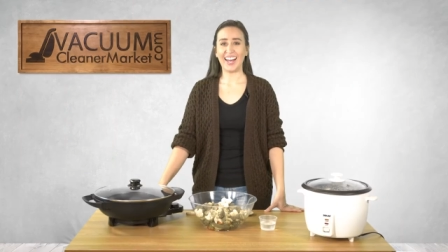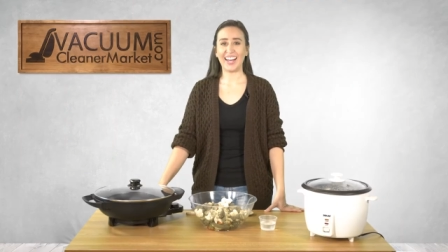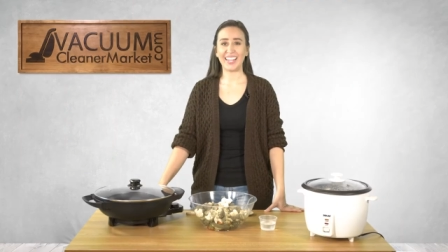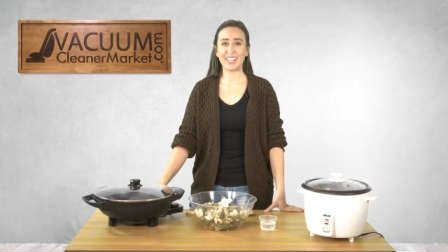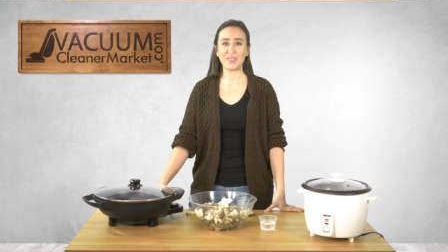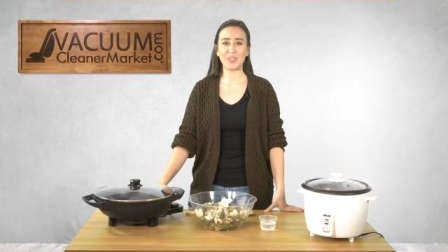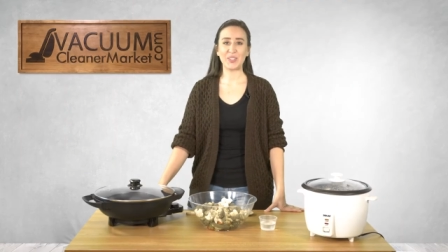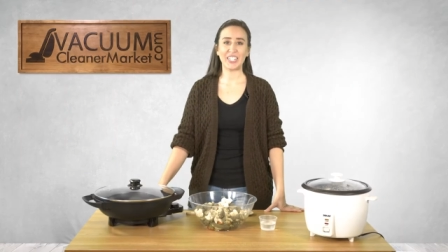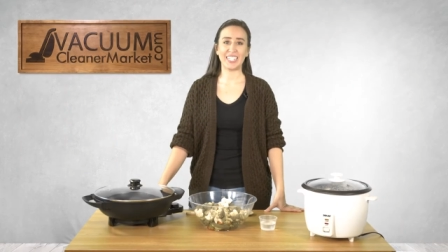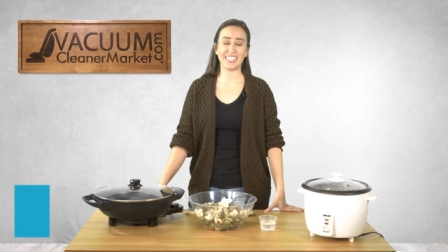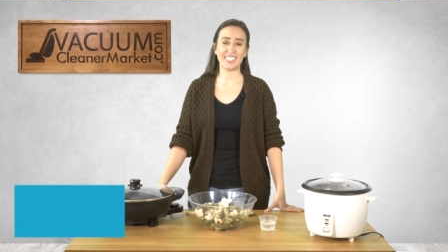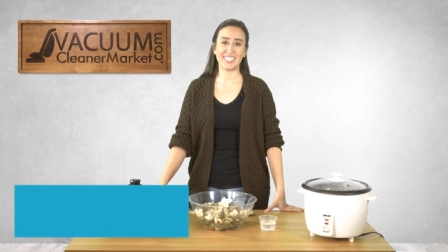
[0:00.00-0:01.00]
Hi, I'm
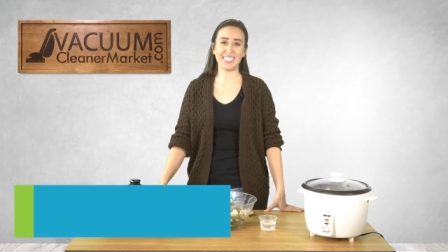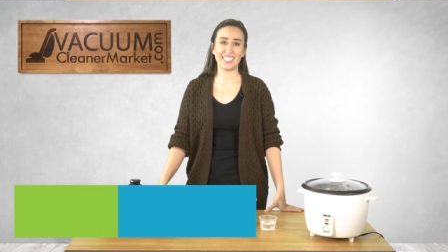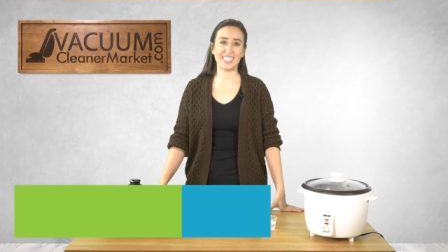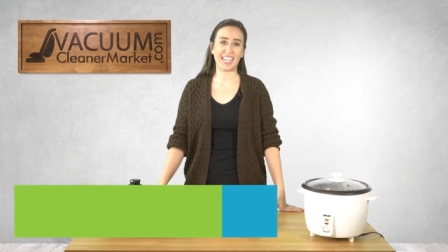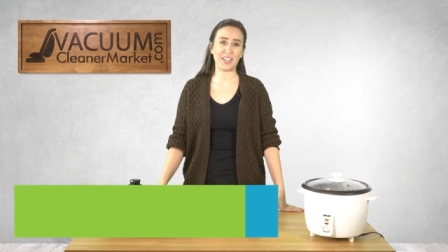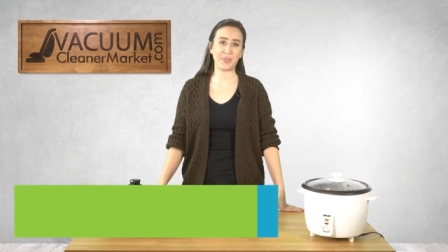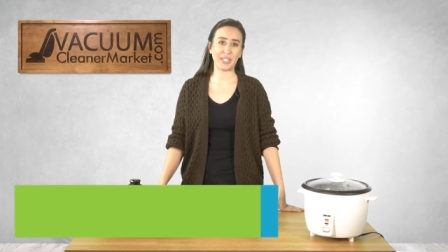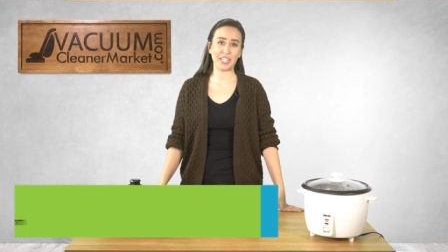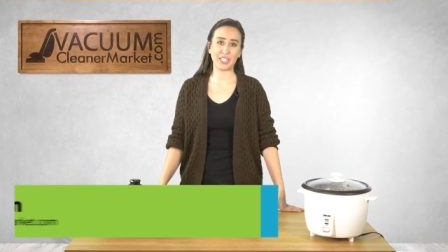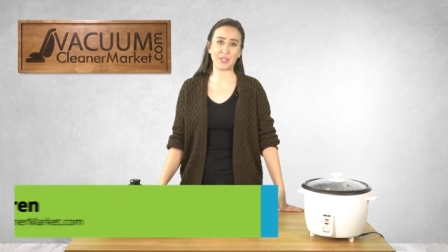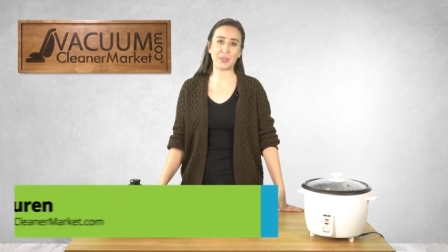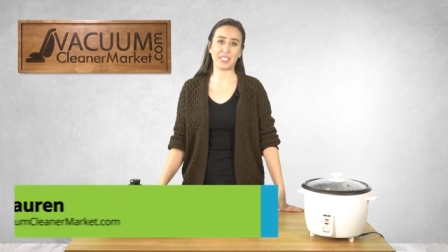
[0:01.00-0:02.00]
Lauren and today we
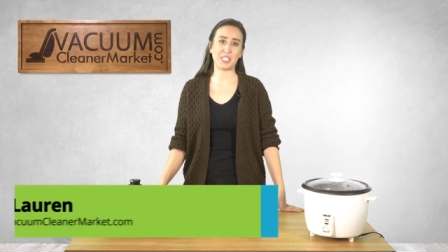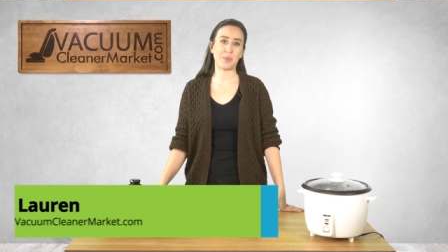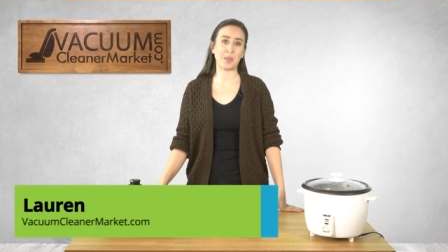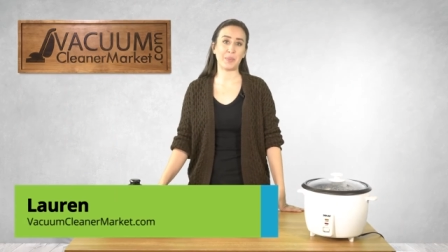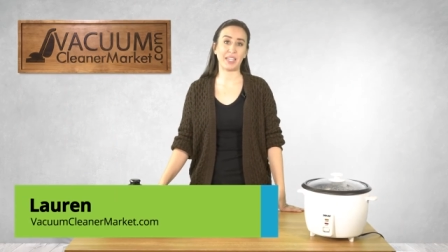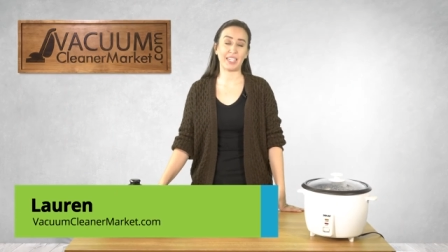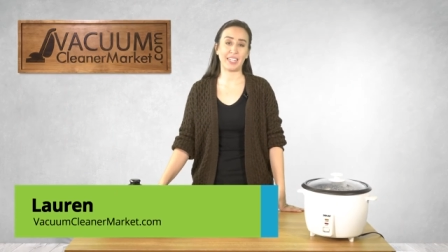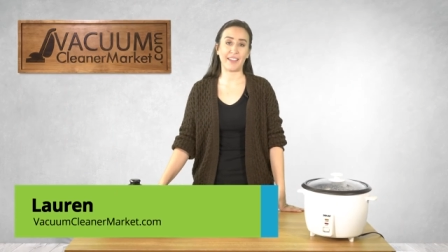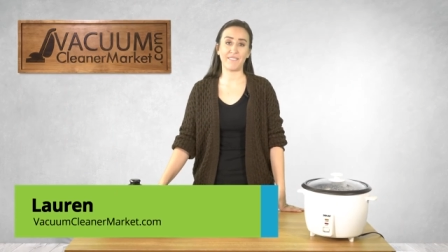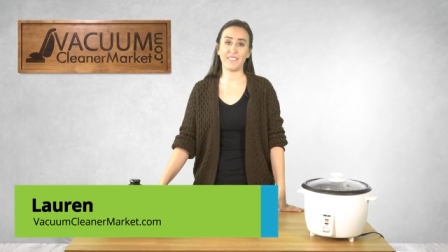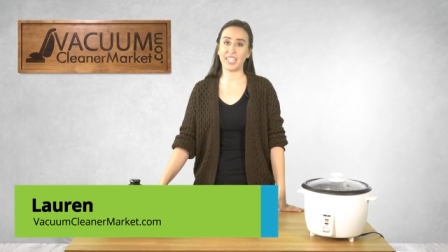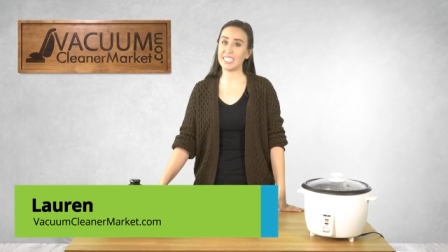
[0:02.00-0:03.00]
are going to be making a
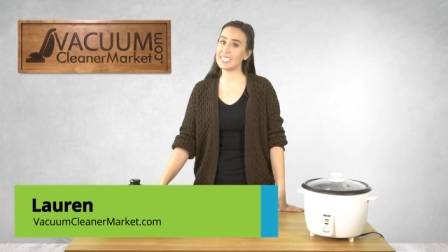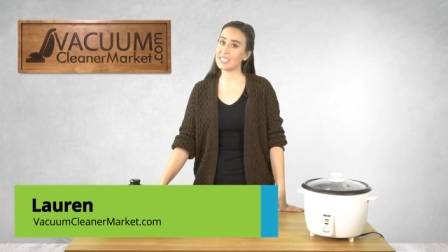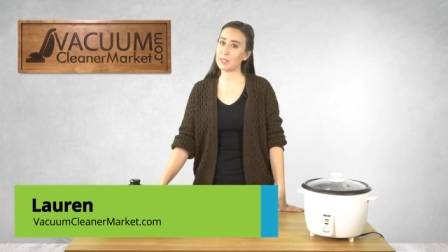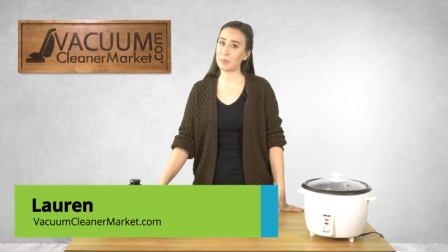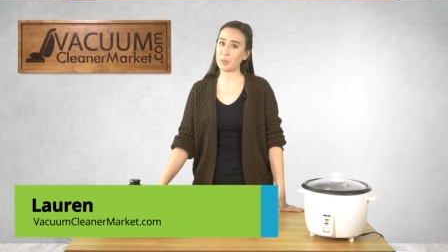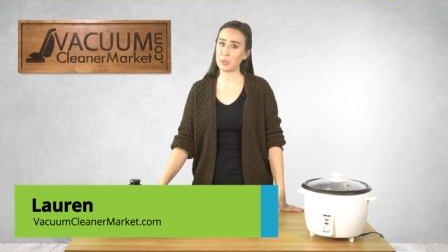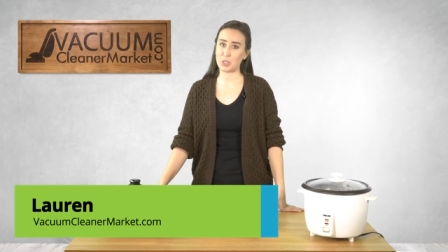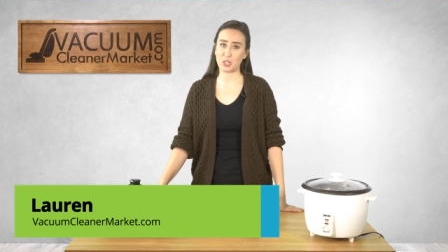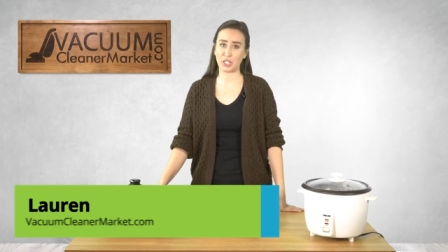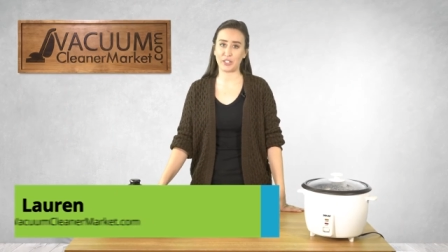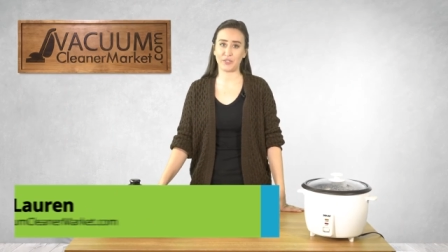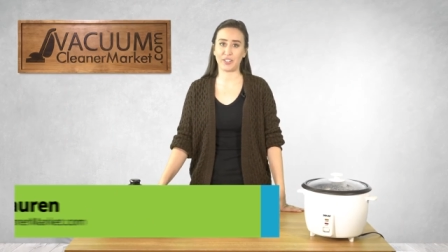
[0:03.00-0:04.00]
very simple
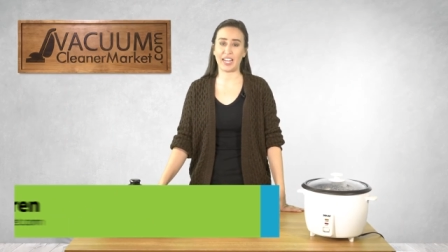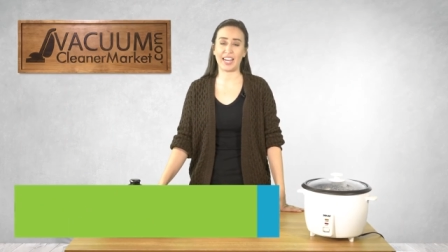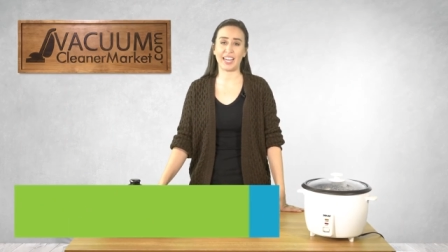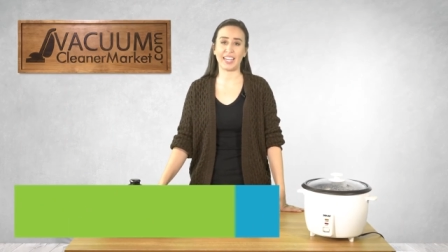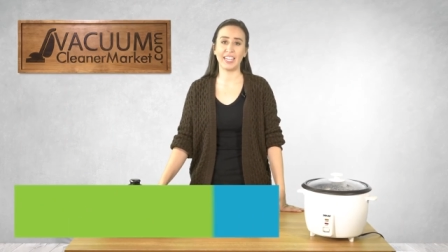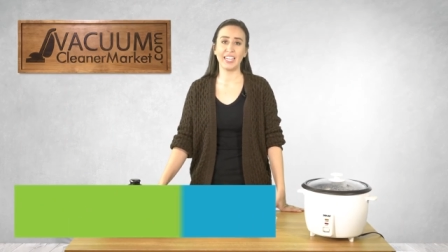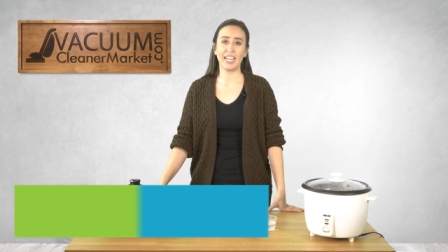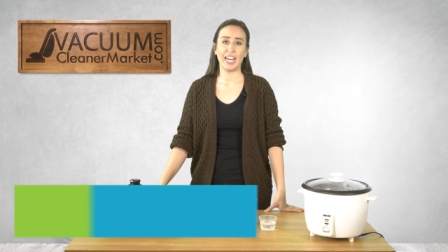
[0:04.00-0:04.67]
stir fry